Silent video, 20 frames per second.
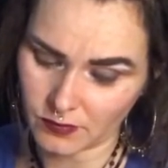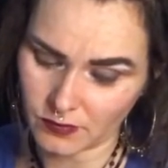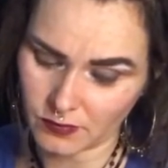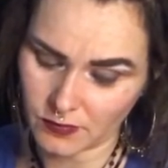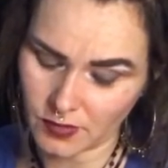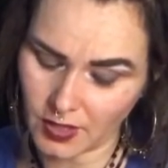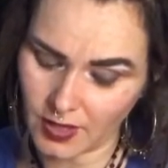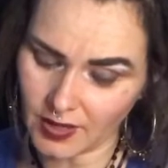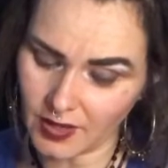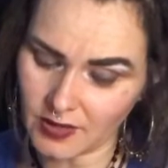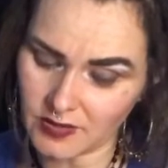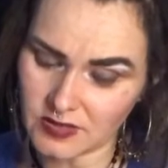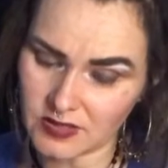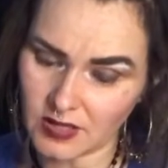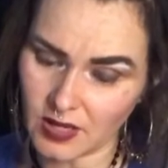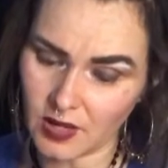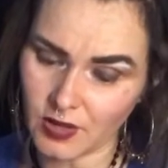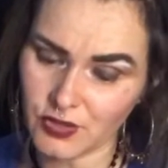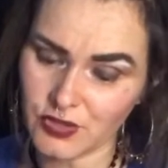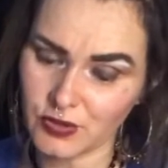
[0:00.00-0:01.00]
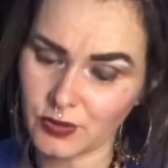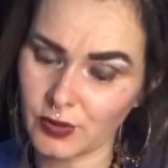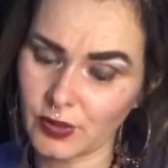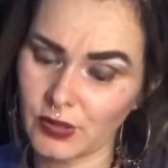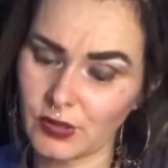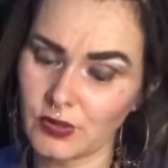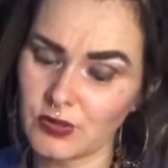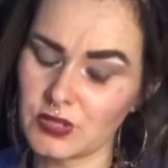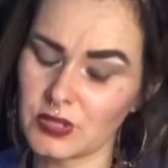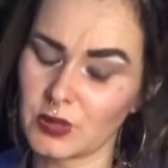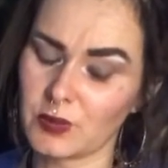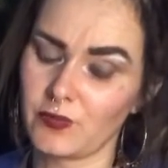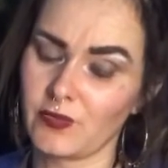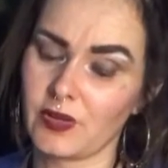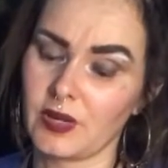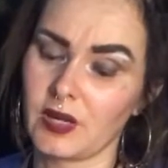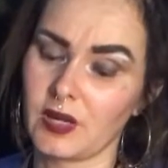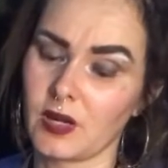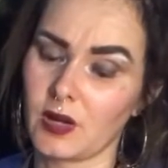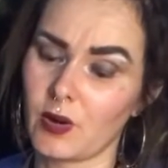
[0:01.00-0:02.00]
I guess I'll do a YouTube
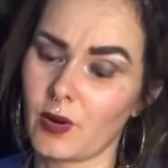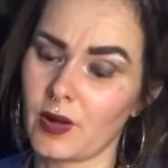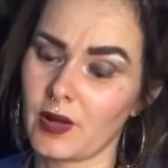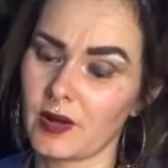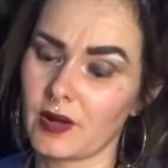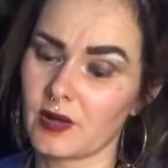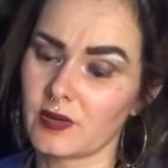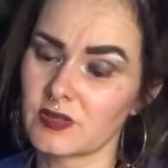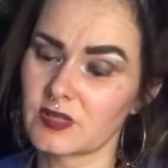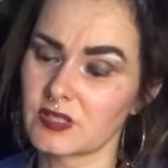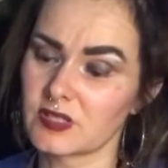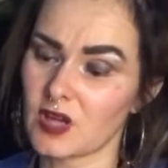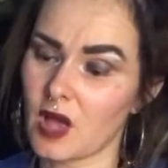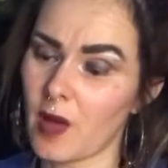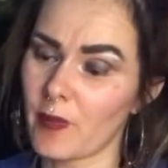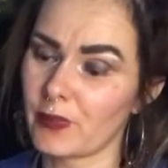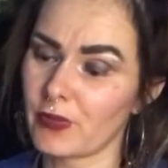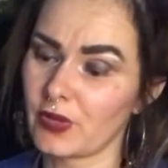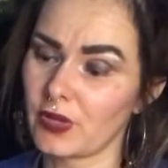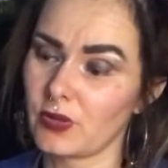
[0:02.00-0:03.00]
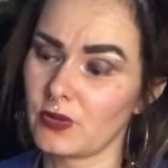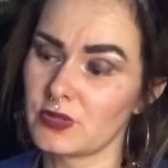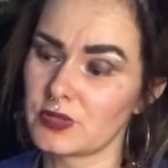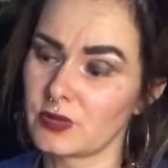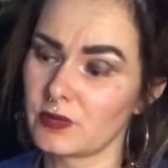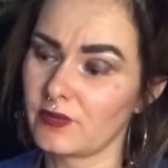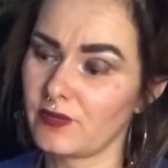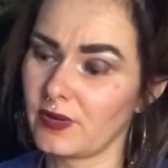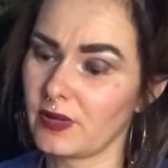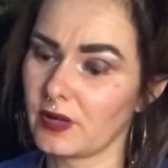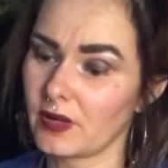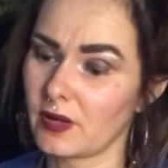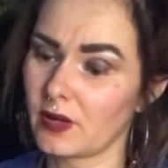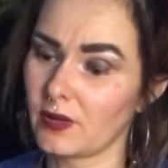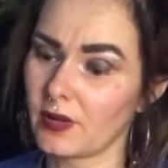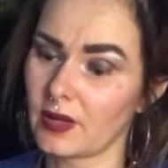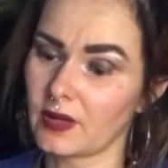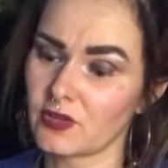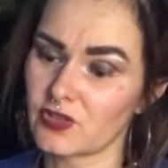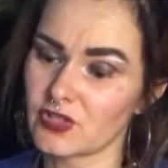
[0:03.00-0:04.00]
video and I'll stop the YouTube video
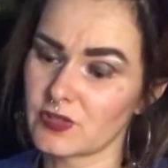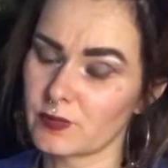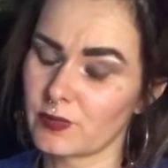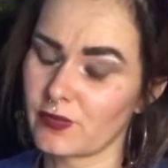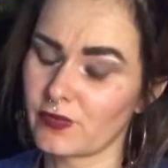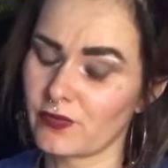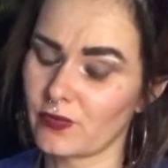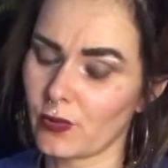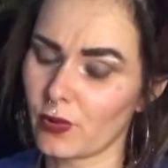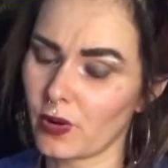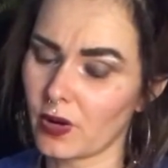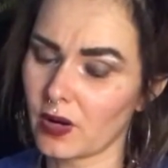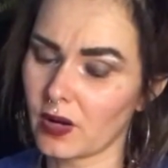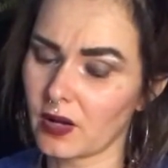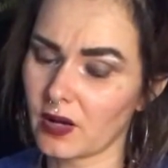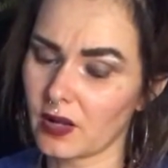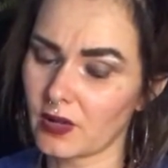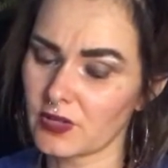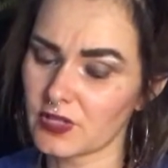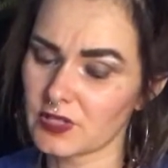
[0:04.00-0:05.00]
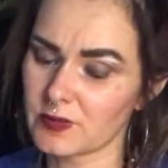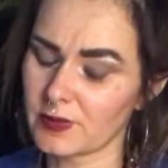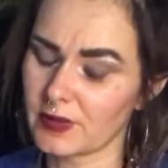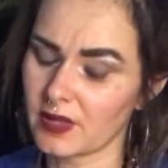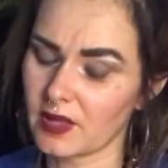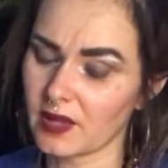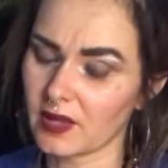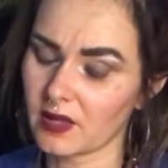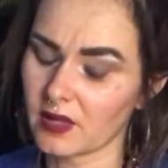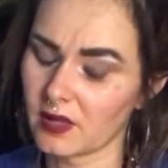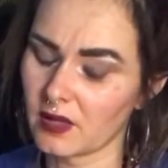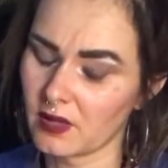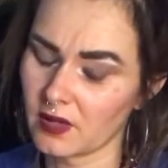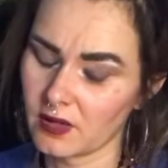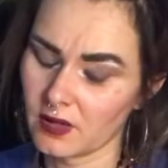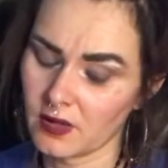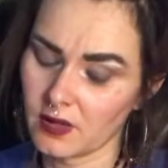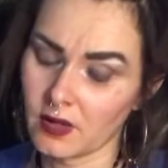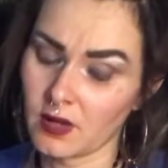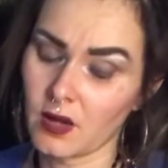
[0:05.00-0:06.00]
like just before, and I'll just be like,
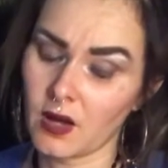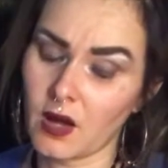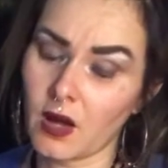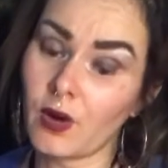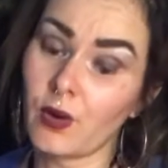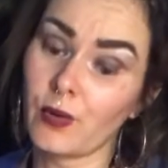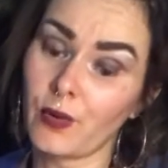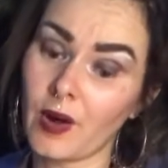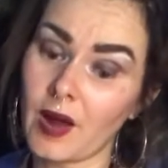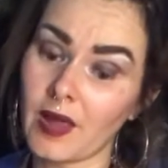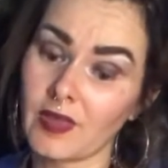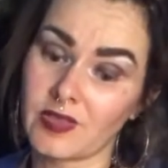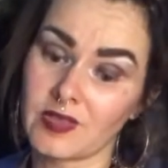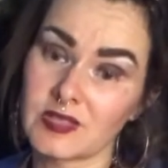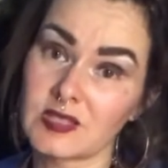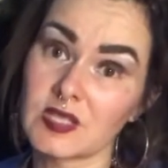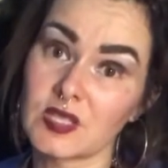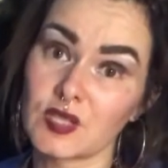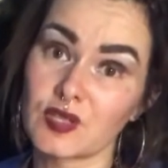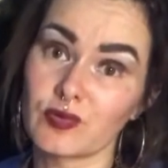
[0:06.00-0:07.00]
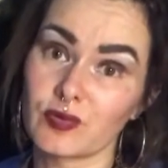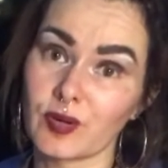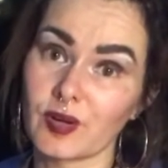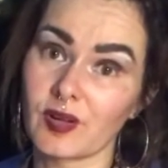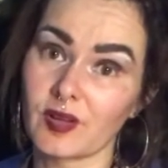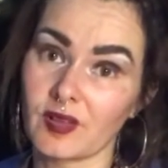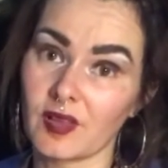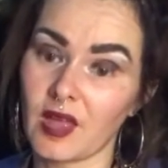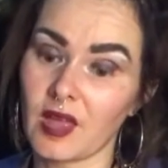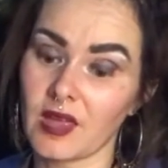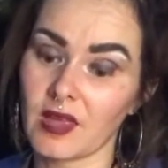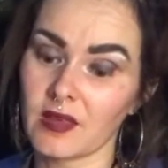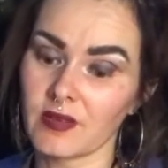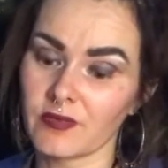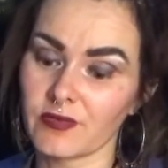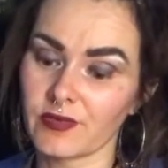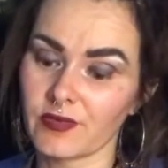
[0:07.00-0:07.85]
oh right, this is real life.